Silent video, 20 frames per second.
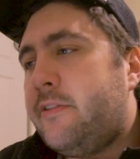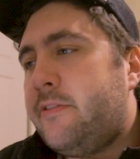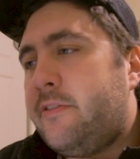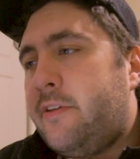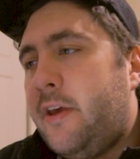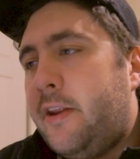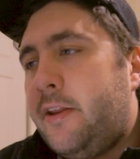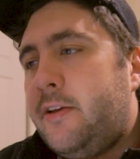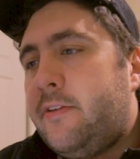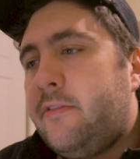
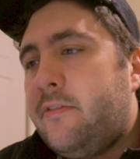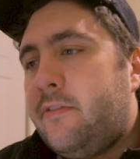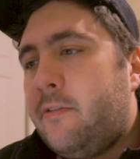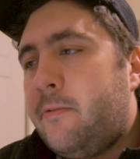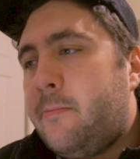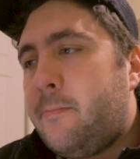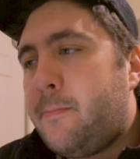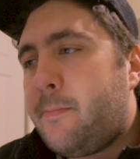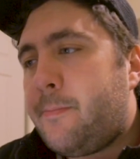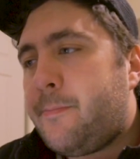settings
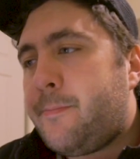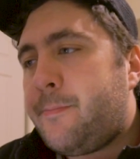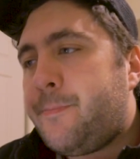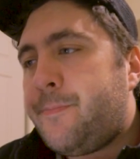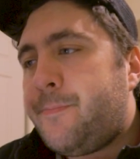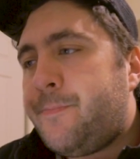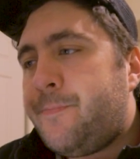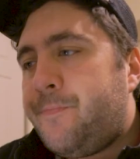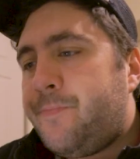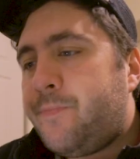
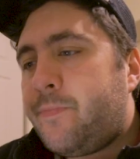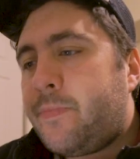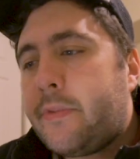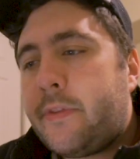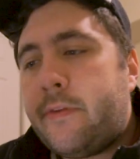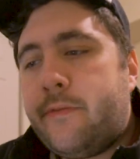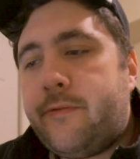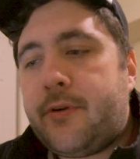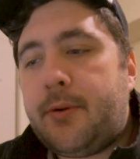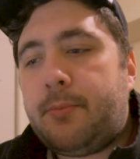
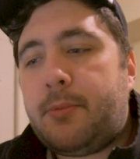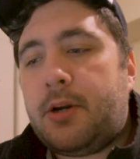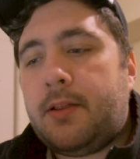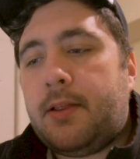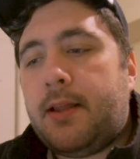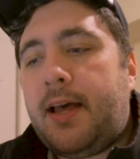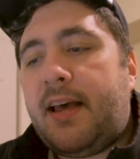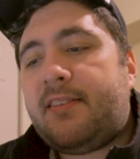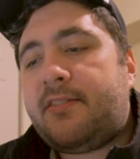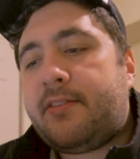from our
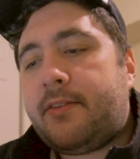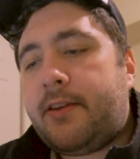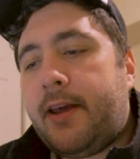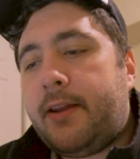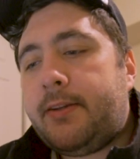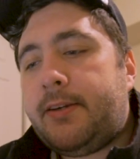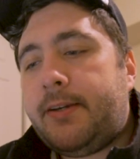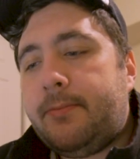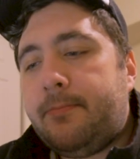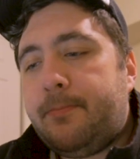last
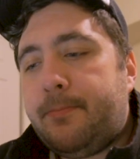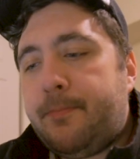edit,